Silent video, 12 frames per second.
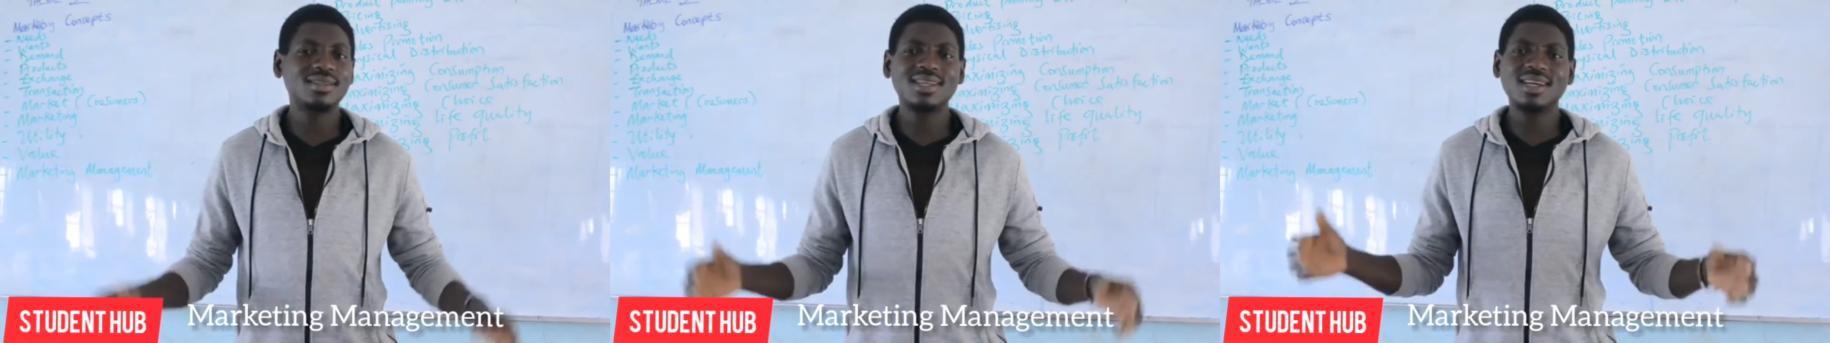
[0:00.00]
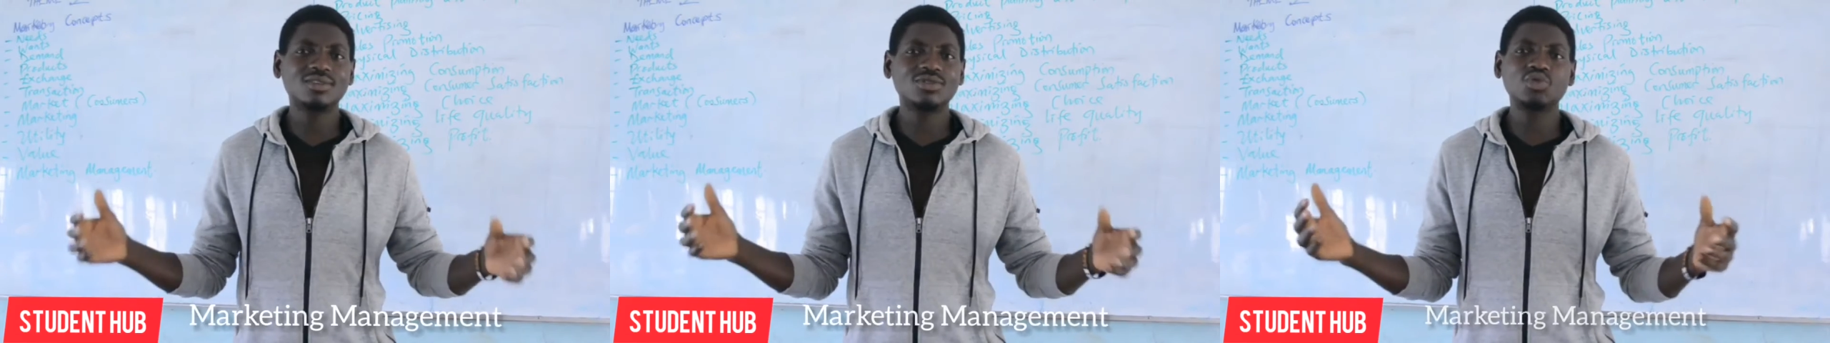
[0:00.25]
there
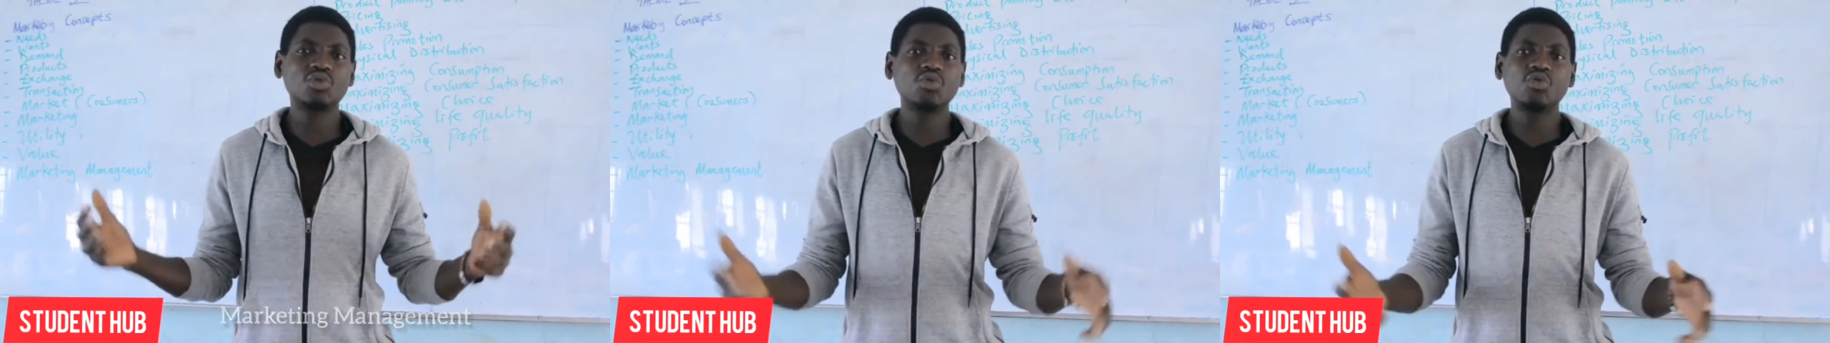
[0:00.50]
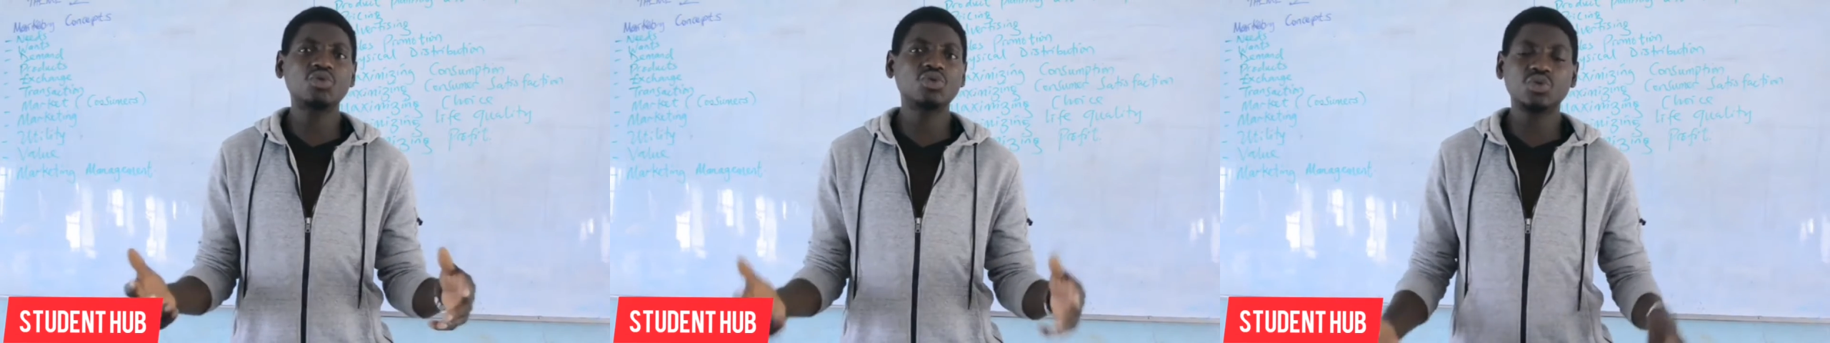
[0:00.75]
are
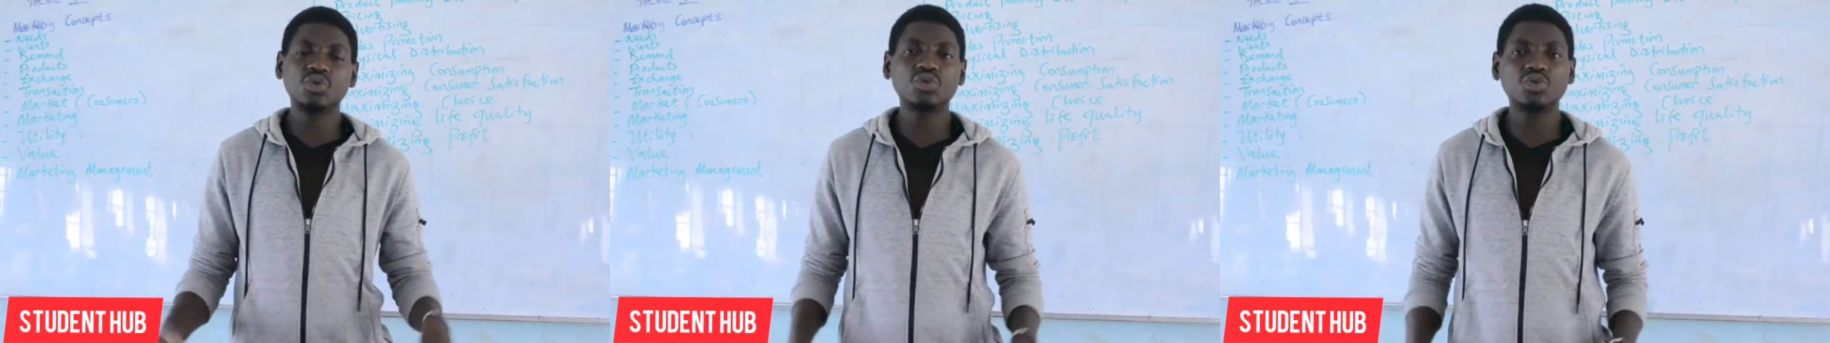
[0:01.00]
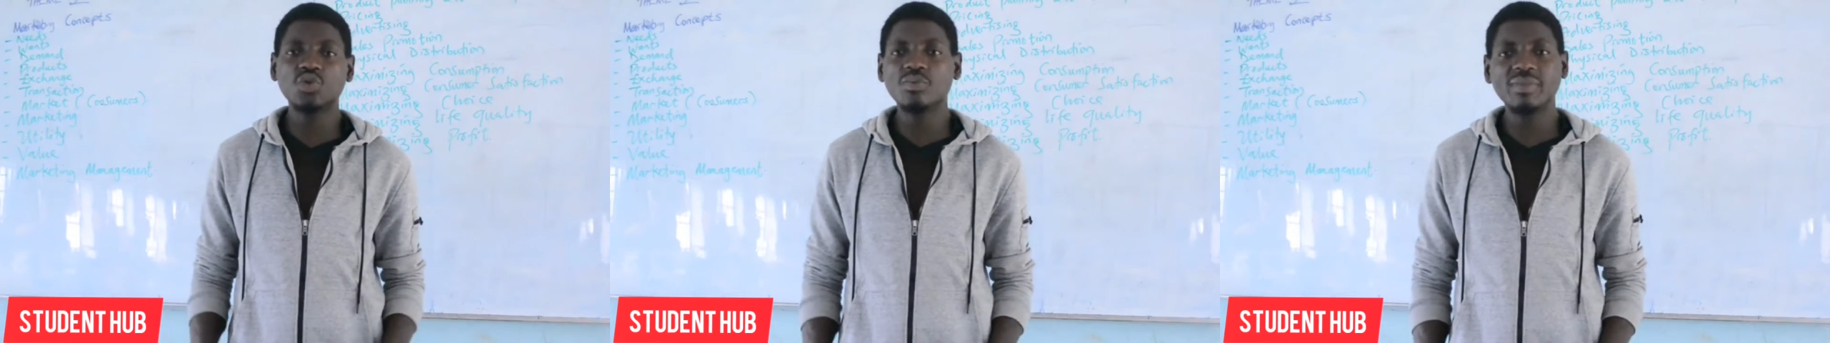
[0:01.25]
so
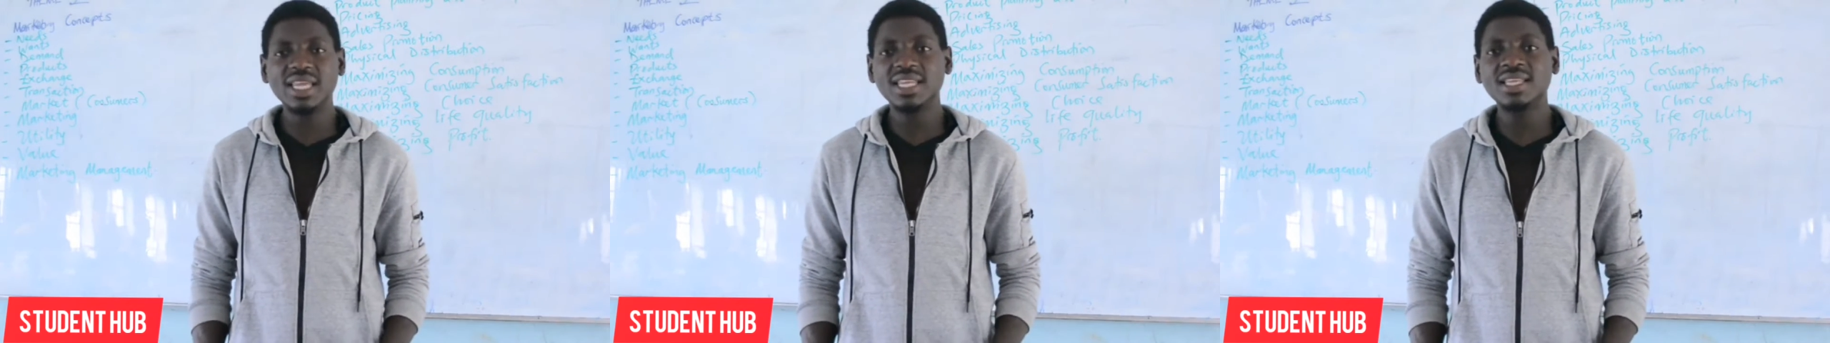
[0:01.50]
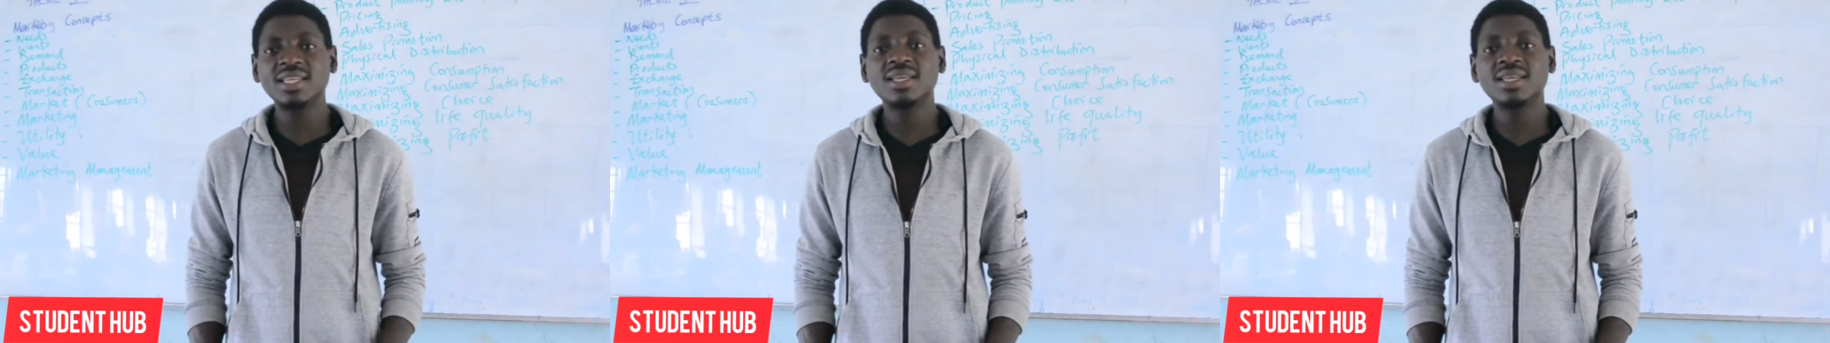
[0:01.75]
many